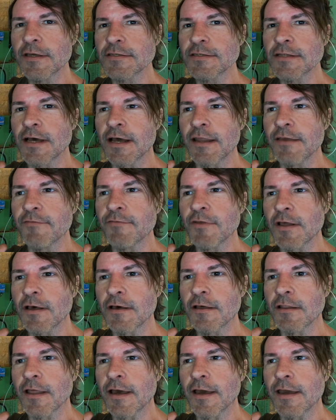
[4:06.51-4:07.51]
It's not even
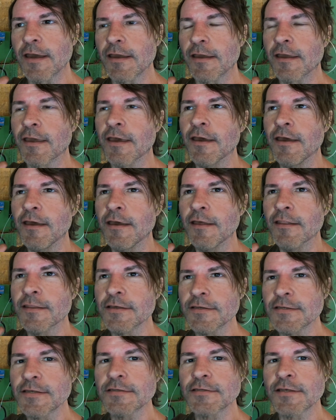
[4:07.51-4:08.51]
a like,
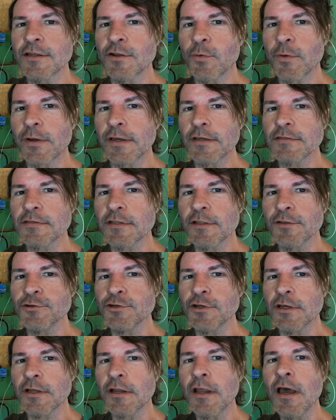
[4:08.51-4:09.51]
this is annoying
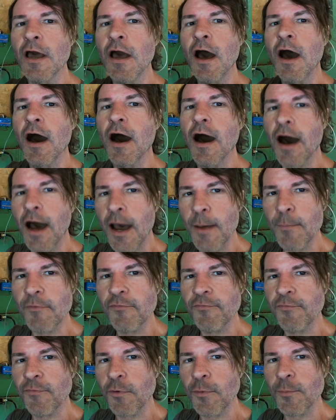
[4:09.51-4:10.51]
solution. I'm a
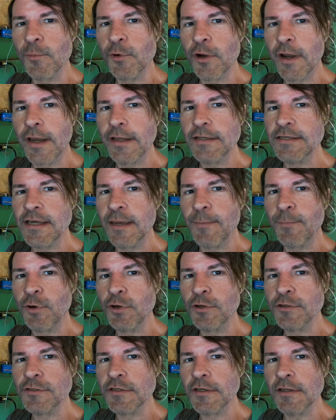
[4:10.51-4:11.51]
former IT
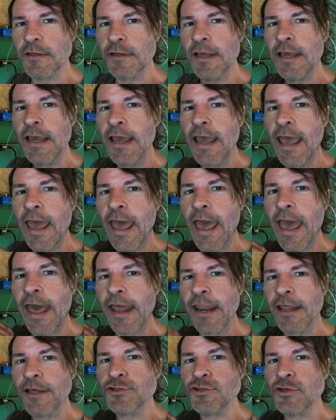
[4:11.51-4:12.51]
person,
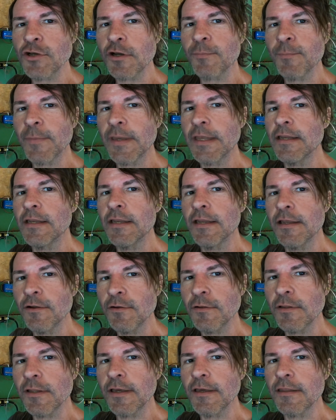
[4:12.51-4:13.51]
and it took me
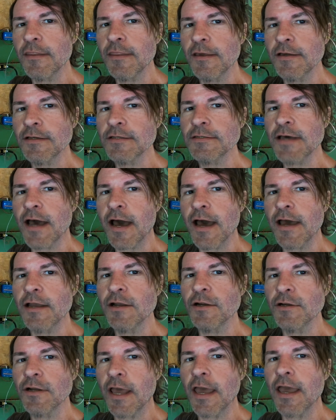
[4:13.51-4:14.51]
nearly the
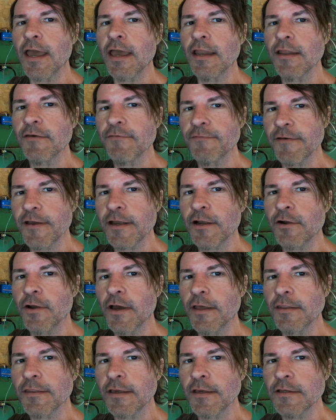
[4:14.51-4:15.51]
entire day to figure
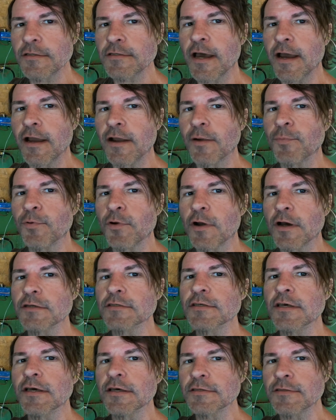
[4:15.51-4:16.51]
out the entire
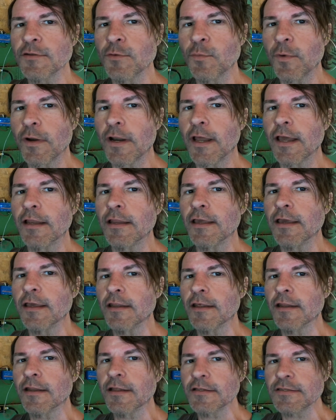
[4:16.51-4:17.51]
process and what I
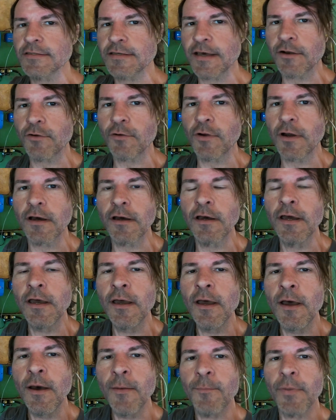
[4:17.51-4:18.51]
needed, etc.
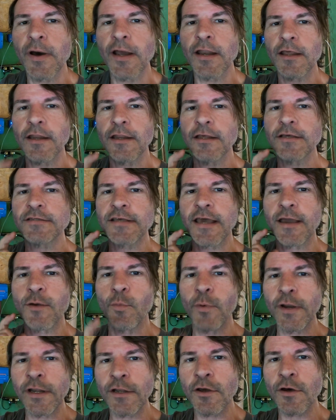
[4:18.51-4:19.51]
But it is a
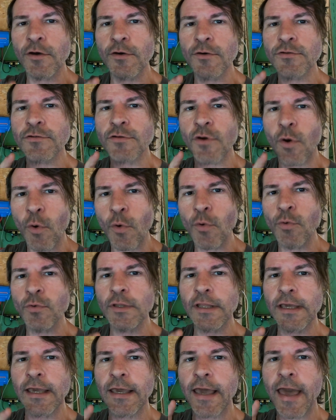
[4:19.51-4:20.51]
Windows
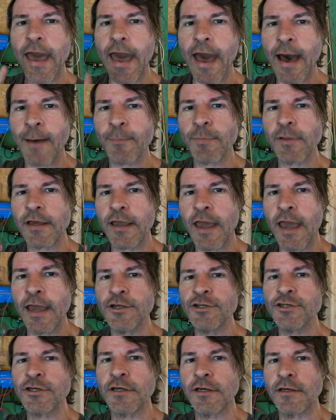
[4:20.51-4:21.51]
only
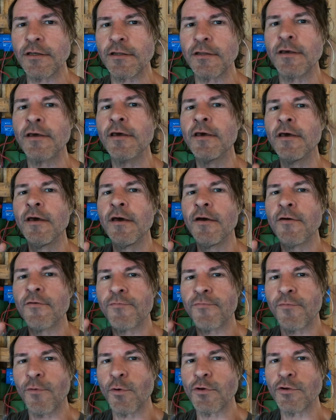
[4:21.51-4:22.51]
application
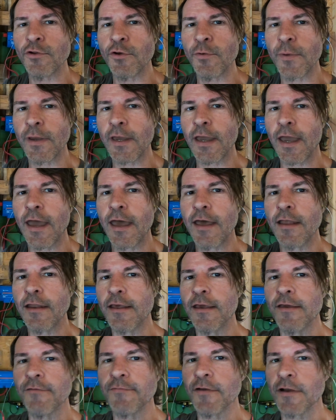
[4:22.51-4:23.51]
for doing it
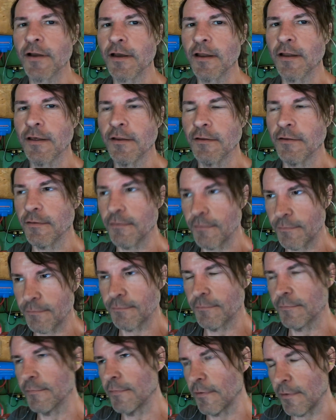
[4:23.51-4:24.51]
if you're going
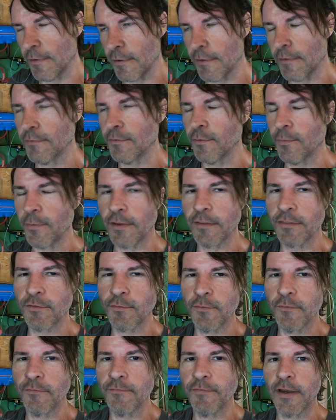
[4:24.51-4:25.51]
to do it
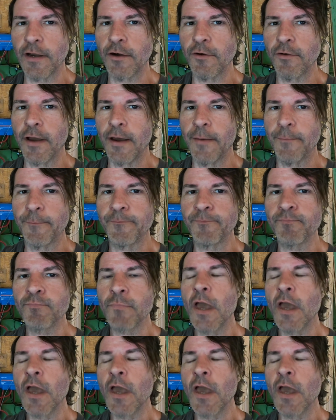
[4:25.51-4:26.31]
through VRM.